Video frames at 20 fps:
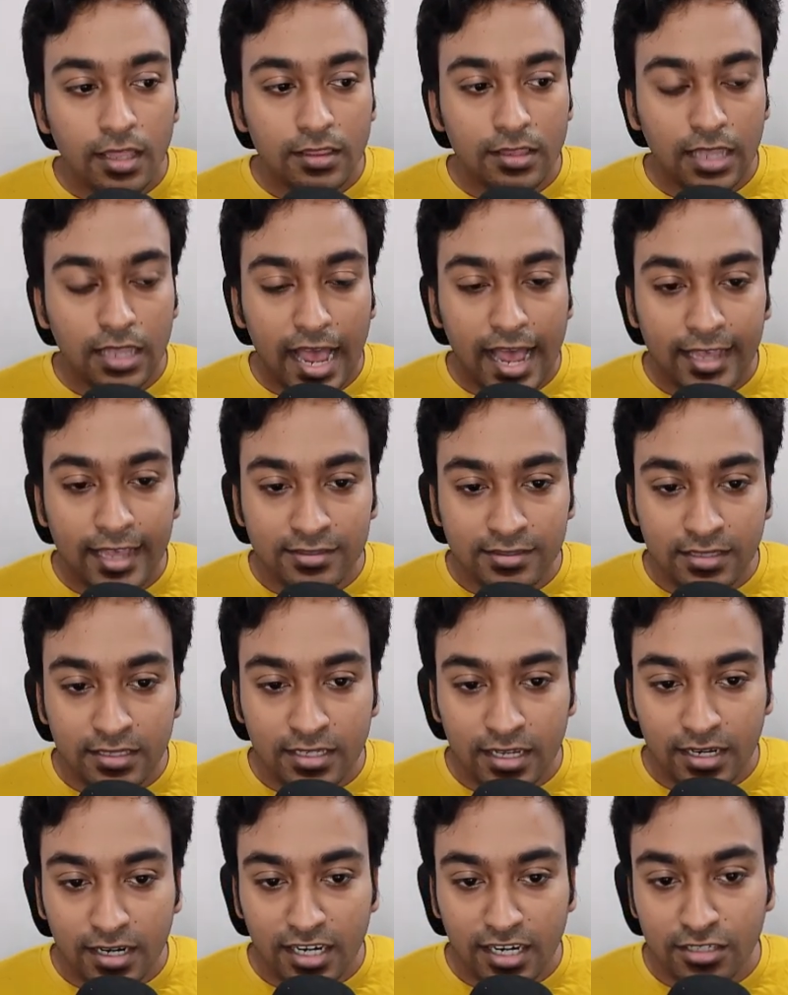As the
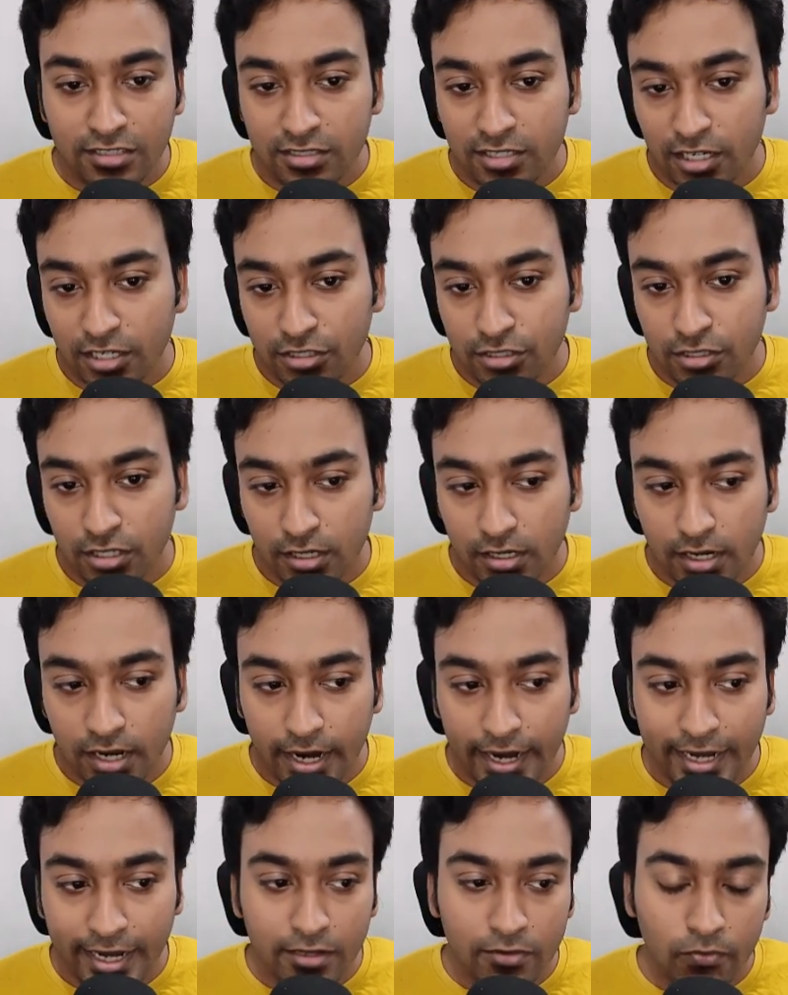instruction
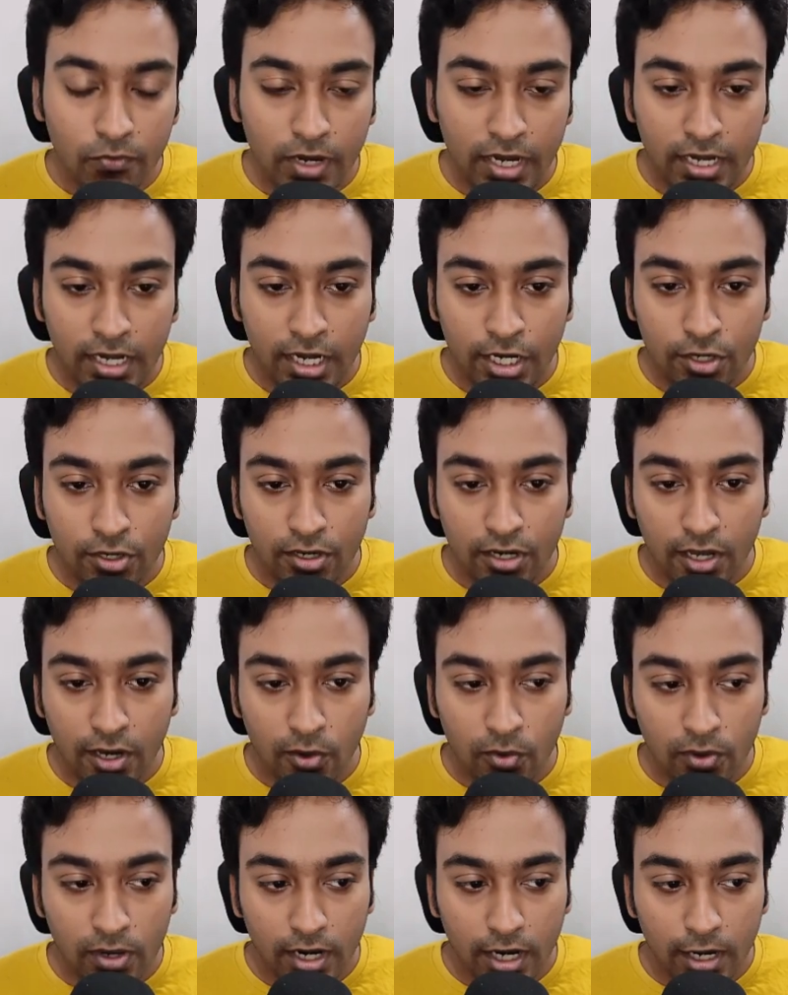guides, we need to now
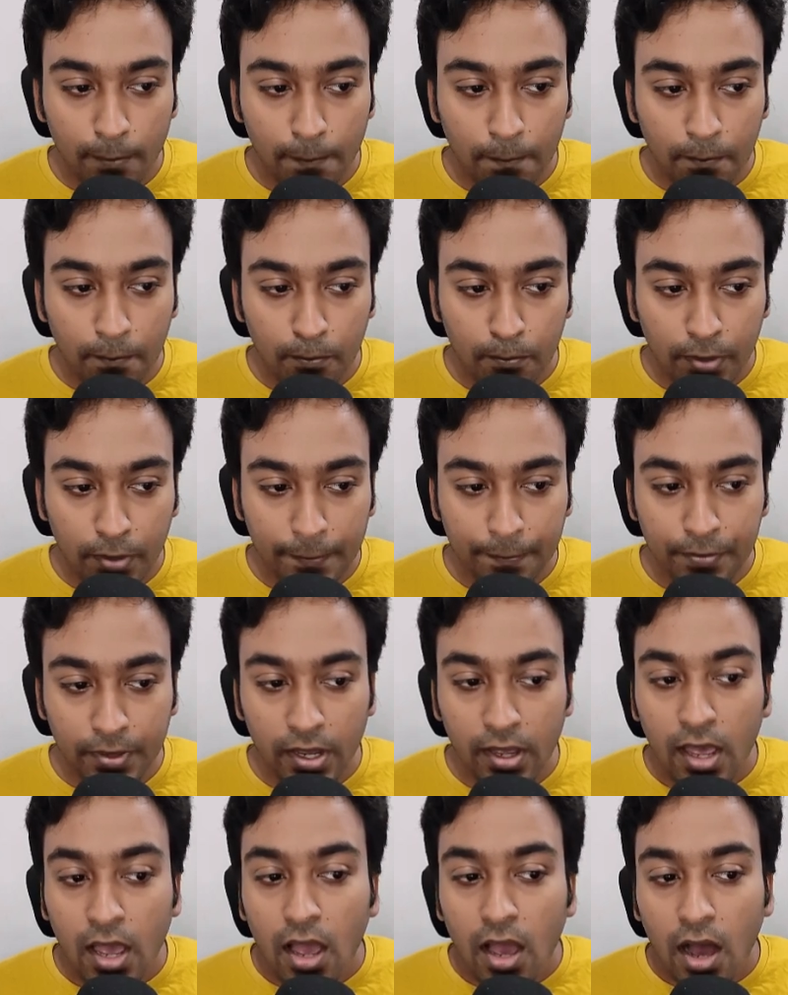run pip
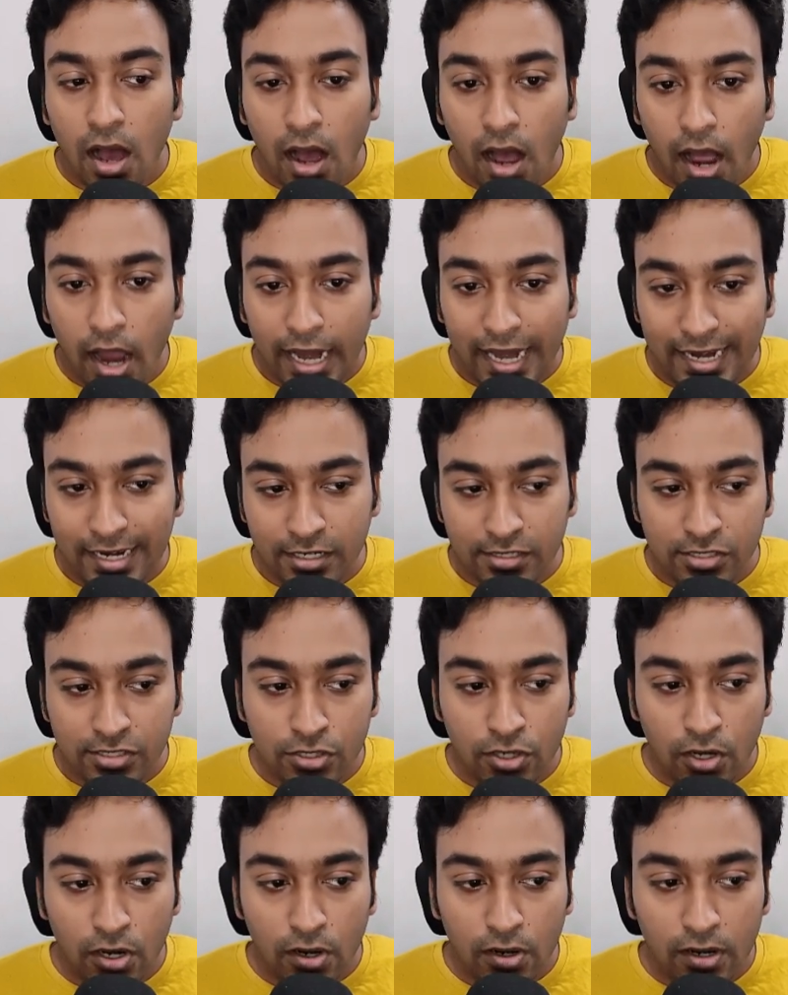
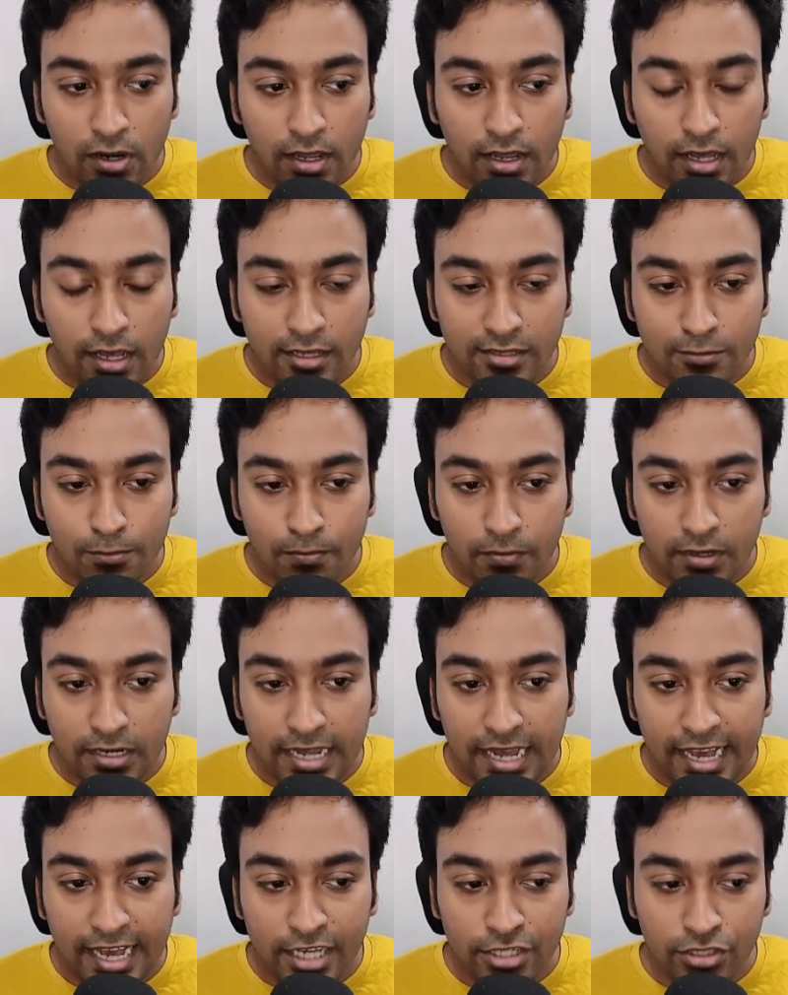install as
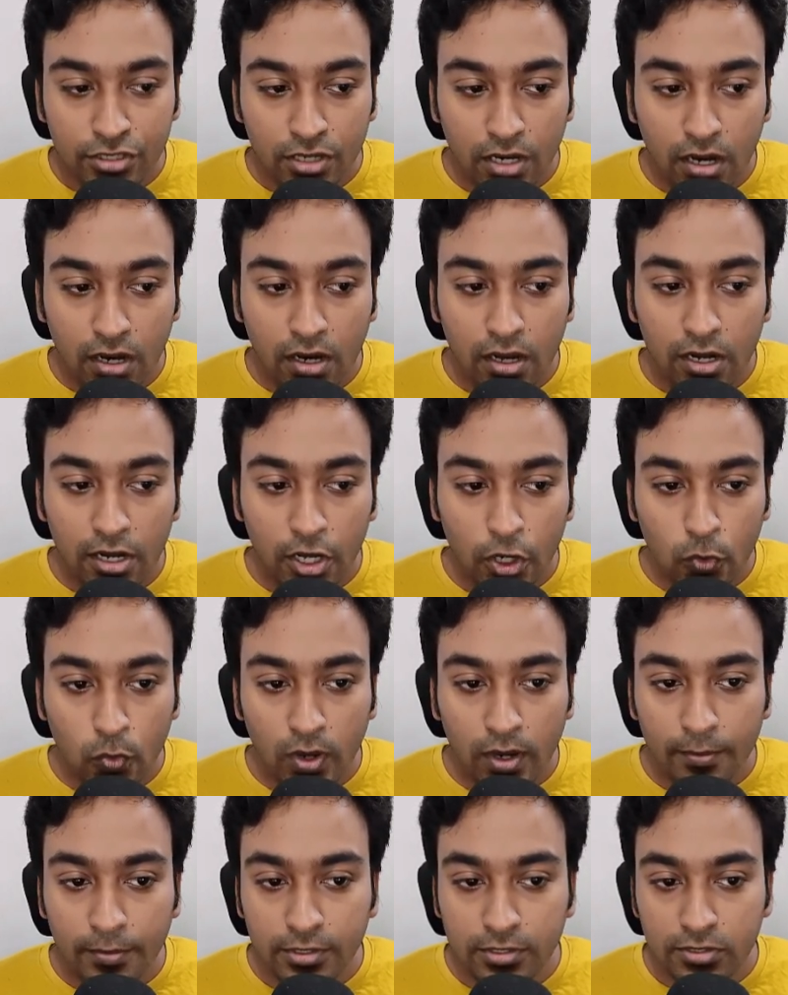dash r
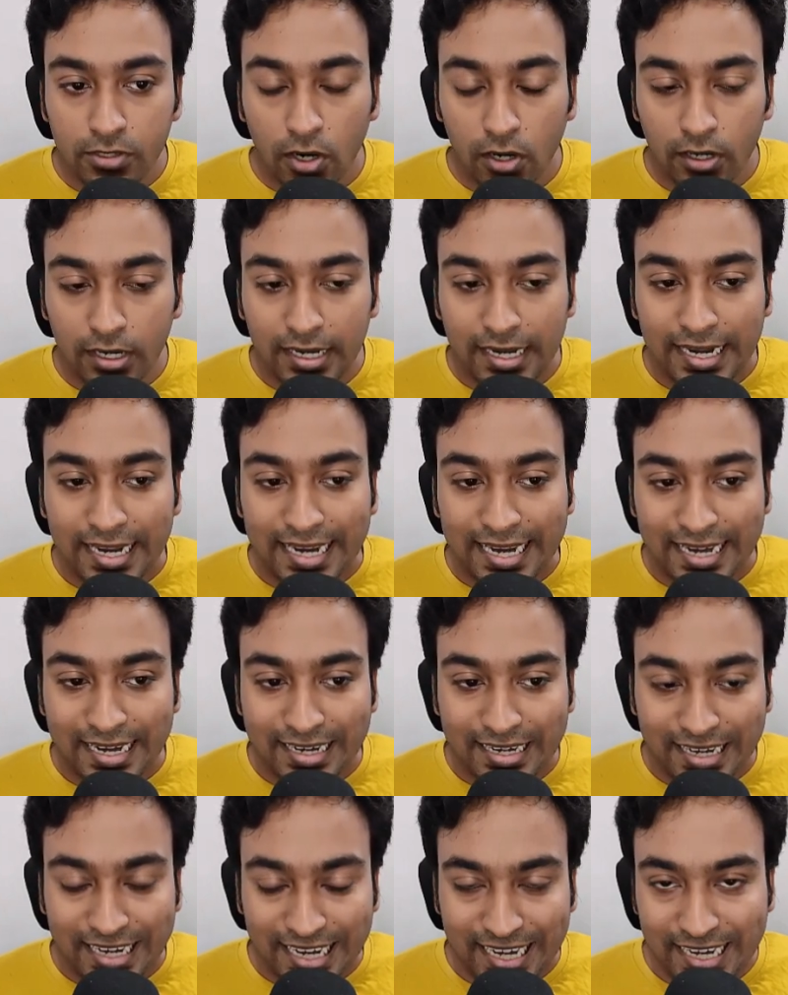
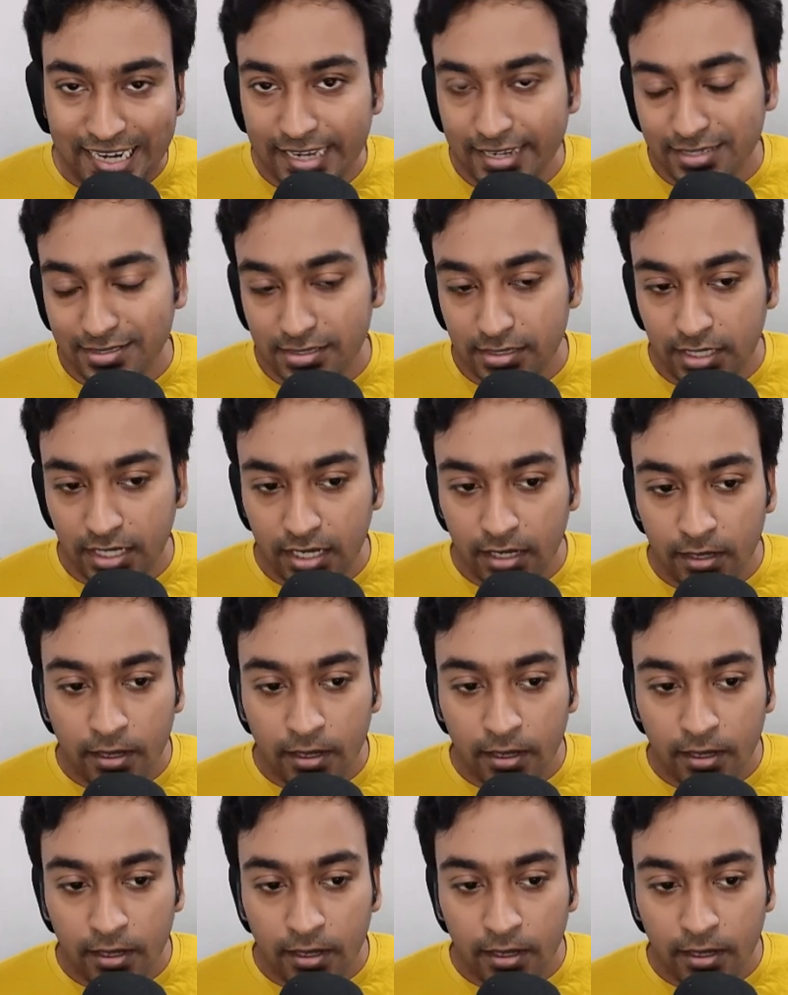requirements.txt.